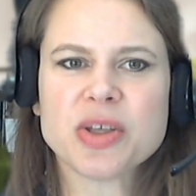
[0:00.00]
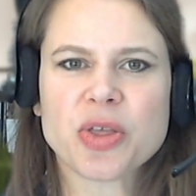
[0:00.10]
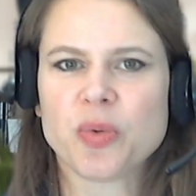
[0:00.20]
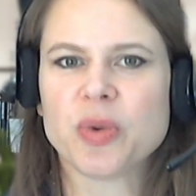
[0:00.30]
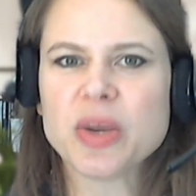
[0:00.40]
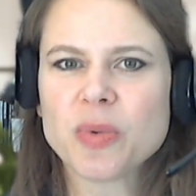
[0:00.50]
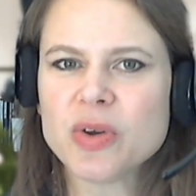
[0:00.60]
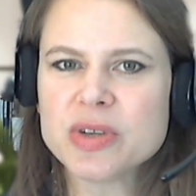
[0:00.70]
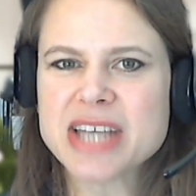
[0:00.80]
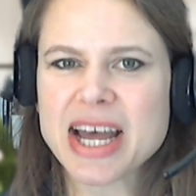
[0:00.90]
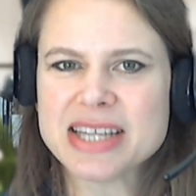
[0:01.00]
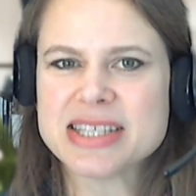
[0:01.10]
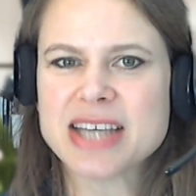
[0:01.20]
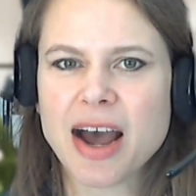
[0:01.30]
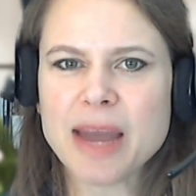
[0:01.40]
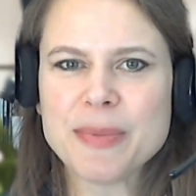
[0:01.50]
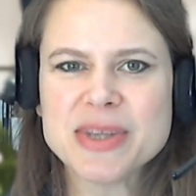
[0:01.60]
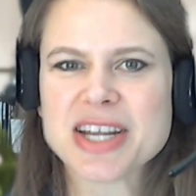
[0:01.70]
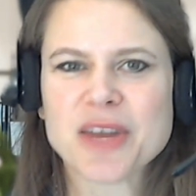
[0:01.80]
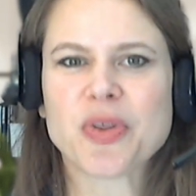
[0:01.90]
to three roles at a time
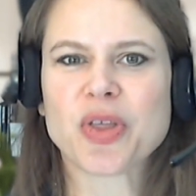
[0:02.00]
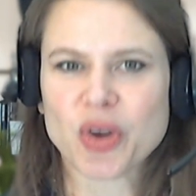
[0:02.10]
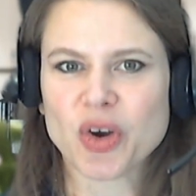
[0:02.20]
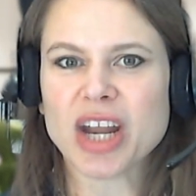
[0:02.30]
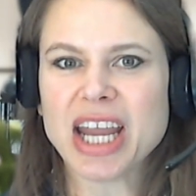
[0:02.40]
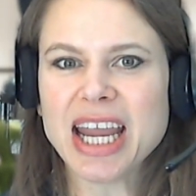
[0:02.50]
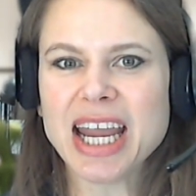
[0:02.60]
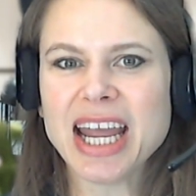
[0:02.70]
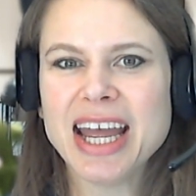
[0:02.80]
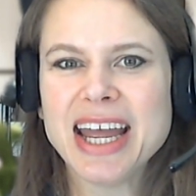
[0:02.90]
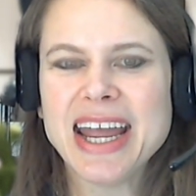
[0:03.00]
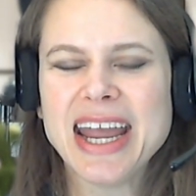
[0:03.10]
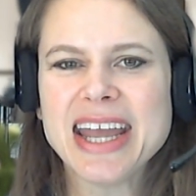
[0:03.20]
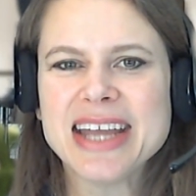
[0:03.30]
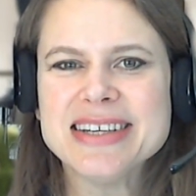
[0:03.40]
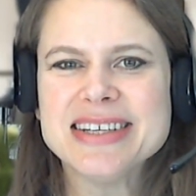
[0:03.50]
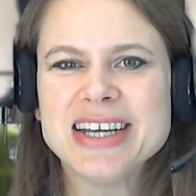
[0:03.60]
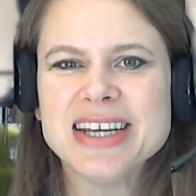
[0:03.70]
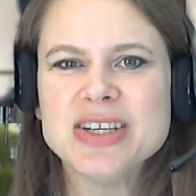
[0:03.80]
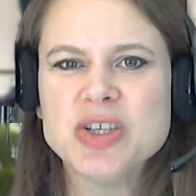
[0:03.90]
instead of 30 and
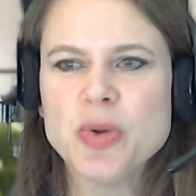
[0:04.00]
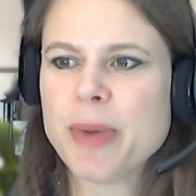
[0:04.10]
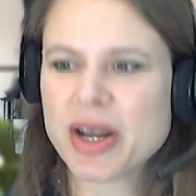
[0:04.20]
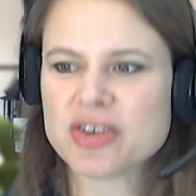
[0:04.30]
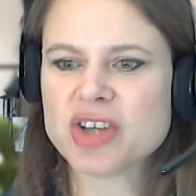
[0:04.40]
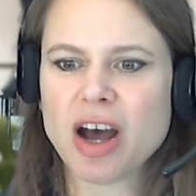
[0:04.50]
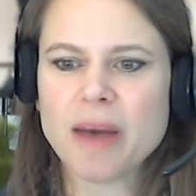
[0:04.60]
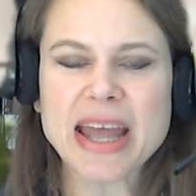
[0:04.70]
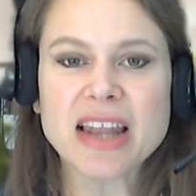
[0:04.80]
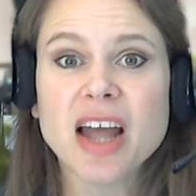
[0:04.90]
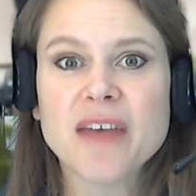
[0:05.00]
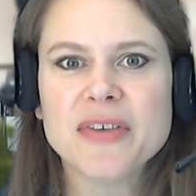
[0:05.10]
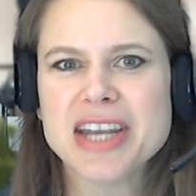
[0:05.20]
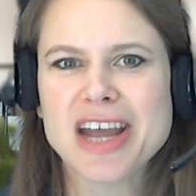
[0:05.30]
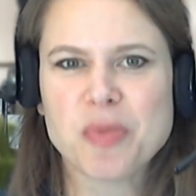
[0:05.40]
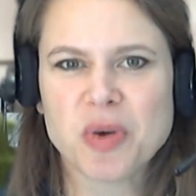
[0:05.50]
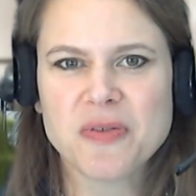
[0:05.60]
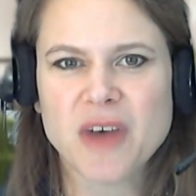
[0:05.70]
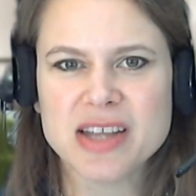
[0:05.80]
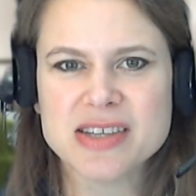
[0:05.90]
do a better job and love it and have more
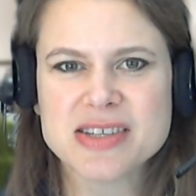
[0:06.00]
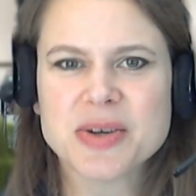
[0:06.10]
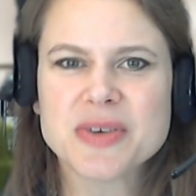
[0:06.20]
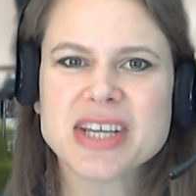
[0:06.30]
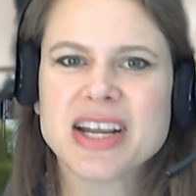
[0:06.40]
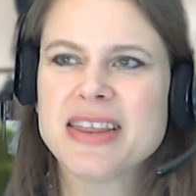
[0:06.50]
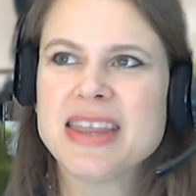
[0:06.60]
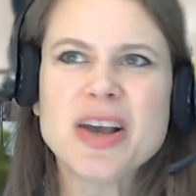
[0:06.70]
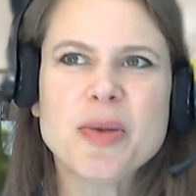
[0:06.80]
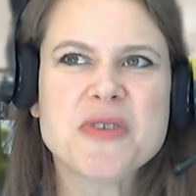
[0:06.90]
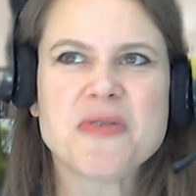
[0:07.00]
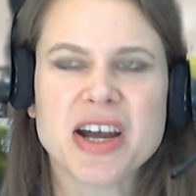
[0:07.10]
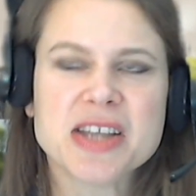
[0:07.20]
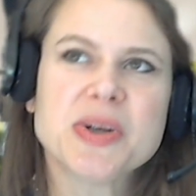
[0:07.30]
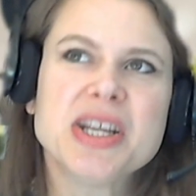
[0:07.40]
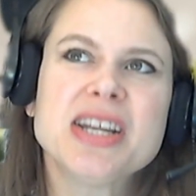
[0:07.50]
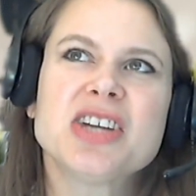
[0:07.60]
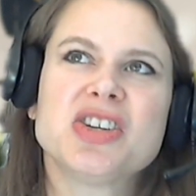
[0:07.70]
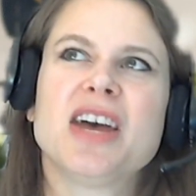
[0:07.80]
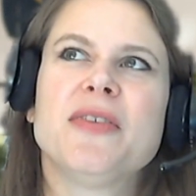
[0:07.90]
fun. So I was like, I think I'll be fine. So I didn't
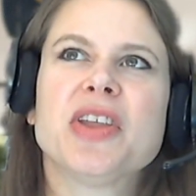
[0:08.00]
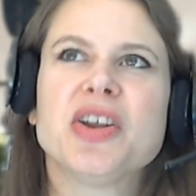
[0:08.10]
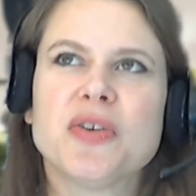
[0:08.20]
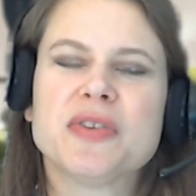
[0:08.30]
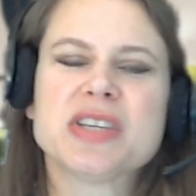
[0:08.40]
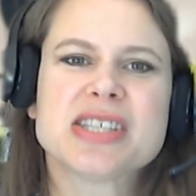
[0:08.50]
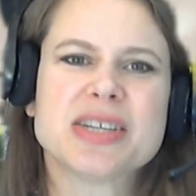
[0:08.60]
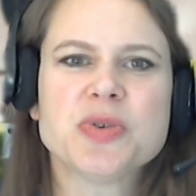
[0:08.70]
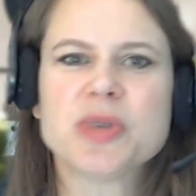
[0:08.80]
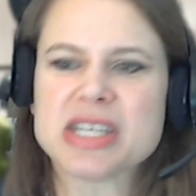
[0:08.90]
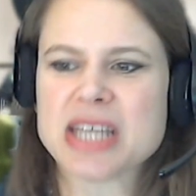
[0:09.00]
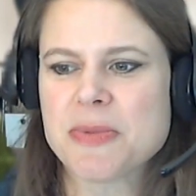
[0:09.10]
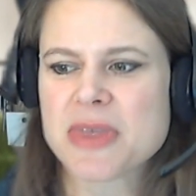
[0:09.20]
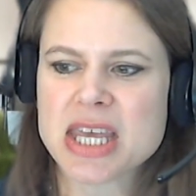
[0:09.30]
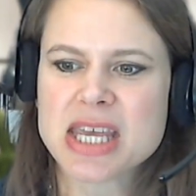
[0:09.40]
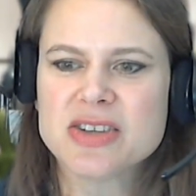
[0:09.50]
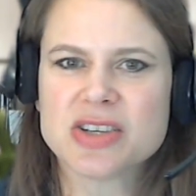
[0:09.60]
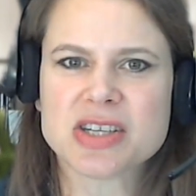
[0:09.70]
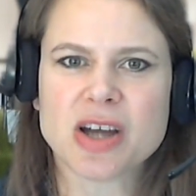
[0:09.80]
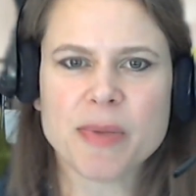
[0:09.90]
actually have all that nervousness because I was doing the same thing
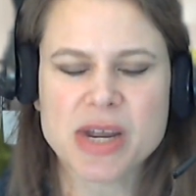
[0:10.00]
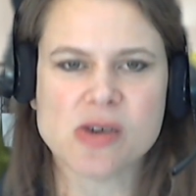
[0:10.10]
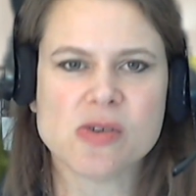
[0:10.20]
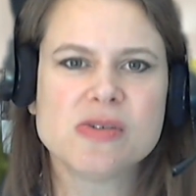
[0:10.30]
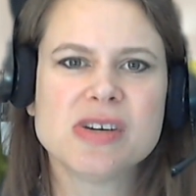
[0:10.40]
just on my own.